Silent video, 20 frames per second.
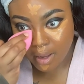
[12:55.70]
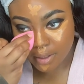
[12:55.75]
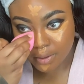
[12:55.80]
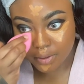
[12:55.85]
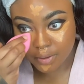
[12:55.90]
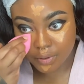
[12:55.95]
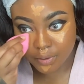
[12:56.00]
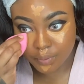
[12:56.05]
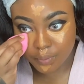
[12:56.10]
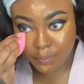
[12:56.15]

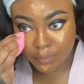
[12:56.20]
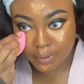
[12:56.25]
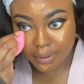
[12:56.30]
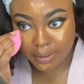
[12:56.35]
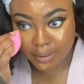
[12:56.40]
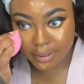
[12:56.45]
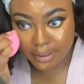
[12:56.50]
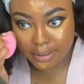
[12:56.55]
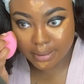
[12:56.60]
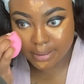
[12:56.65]
New
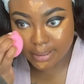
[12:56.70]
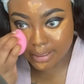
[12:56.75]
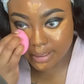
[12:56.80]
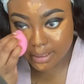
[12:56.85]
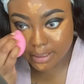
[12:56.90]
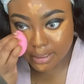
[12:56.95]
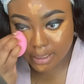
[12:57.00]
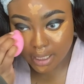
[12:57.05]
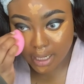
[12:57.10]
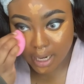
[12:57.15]
word
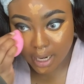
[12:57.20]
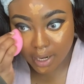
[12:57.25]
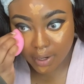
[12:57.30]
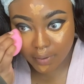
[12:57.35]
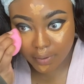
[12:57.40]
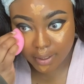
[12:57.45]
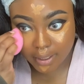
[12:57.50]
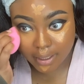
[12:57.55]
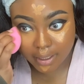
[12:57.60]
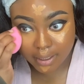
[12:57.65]

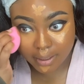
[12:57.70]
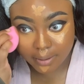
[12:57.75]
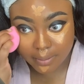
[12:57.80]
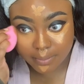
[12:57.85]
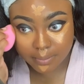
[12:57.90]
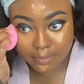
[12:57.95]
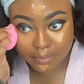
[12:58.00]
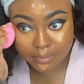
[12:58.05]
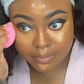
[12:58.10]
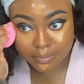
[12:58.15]
dictionary.
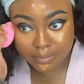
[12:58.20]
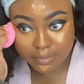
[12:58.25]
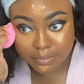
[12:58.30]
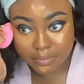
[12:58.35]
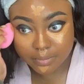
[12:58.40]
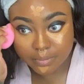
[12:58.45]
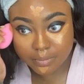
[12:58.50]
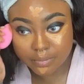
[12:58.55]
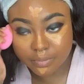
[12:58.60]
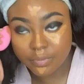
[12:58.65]

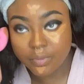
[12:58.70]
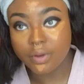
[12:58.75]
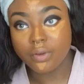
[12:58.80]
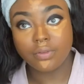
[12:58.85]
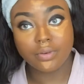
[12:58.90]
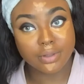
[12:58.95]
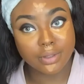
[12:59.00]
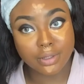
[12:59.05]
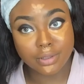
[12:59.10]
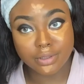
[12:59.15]

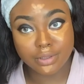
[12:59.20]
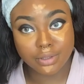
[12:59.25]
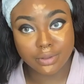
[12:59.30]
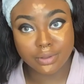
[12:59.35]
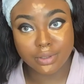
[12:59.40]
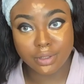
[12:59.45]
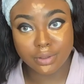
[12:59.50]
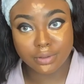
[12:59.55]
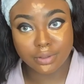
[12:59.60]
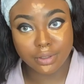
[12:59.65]
For those who
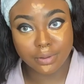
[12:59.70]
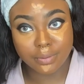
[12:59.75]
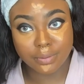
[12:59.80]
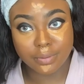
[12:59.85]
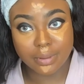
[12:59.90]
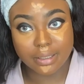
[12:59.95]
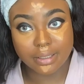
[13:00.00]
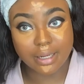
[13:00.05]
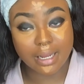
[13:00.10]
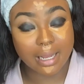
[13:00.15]
don't know
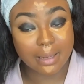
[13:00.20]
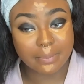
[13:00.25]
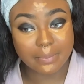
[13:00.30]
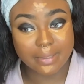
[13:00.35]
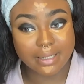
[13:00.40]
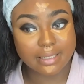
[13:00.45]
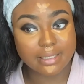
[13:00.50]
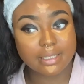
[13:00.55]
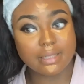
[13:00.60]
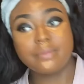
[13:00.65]
what cap
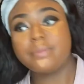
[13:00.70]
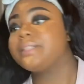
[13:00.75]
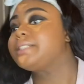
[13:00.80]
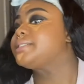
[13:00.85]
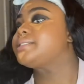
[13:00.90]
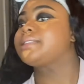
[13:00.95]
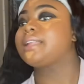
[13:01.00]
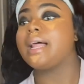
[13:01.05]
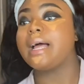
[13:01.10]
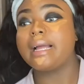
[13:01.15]
means, it
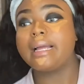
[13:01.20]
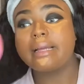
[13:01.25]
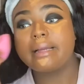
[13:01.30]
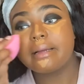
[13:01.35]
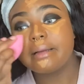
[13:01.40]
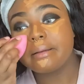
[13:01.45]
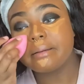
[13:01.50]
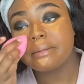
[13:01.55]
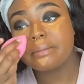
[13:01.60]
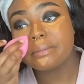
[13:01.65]
means
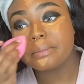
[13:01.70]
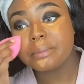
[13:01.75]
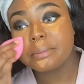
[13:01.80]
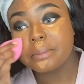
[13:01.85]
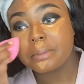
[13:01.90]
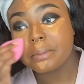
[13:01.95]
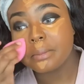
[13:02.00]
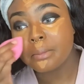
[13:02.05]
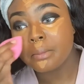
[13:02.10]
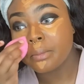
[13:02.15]
lying.
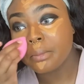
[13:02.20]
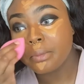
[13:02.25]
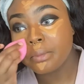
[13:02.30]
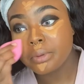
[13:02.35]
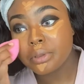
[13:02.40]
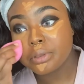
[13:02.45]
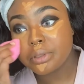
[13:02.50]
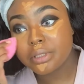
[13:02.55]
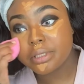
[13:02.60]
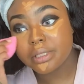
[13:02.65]

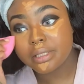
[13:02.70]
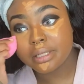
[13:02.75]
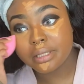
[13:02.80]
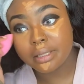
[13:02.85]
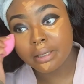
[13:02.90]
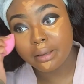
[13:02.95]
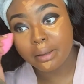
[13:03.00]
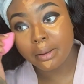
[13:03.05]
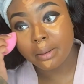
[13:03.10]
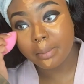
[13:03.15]
Just
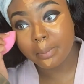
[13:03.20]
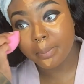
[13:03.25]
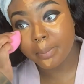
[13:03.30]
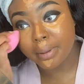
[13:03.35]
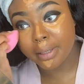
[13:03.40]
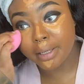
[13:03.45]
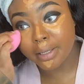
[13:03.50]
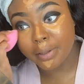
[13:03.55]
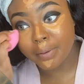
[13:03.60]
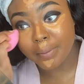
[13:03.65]

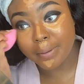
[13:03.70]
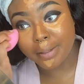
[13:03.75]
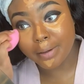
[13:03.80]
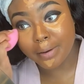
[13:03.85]
putting you in